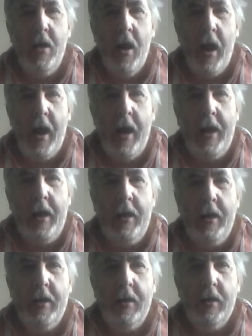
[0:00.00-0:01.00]
a
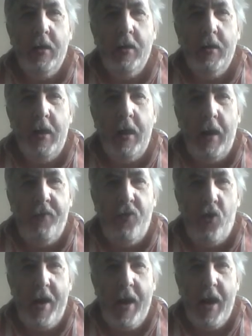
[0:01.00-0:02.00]

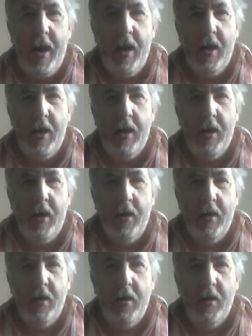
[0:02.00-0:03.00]
delivery
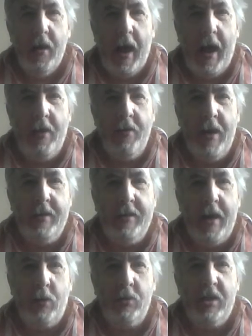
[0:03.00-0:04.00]
and there's an
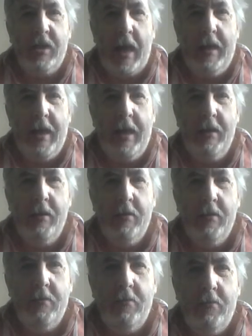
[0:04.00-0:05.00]
outstanding
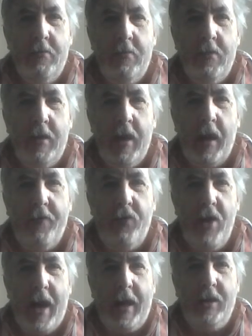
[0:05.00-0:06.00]
delivery
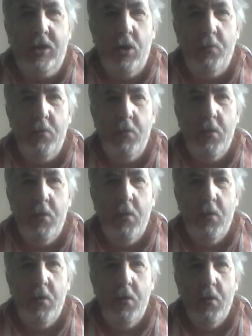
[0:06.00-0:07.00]
item,
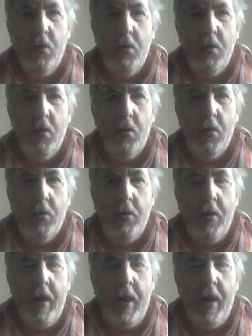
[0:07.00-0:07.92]
that they're